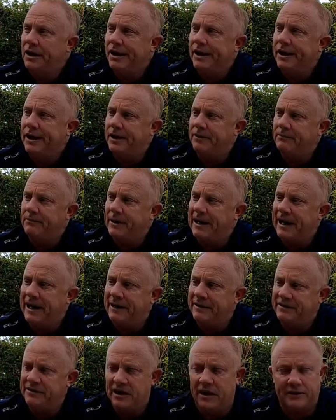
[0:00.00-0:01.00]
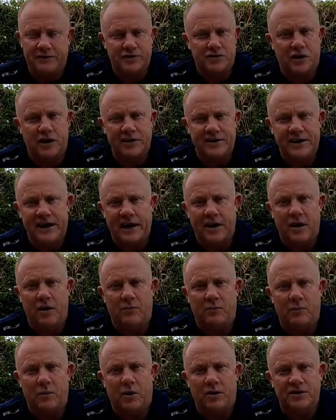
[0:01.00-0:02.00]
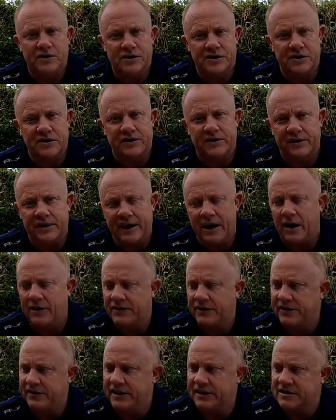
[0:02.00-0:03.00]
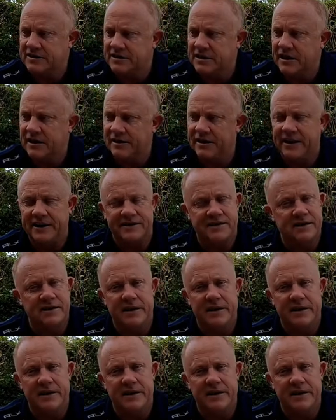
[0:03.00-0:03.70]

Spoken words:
And I've tried Nikon ones and other things like this,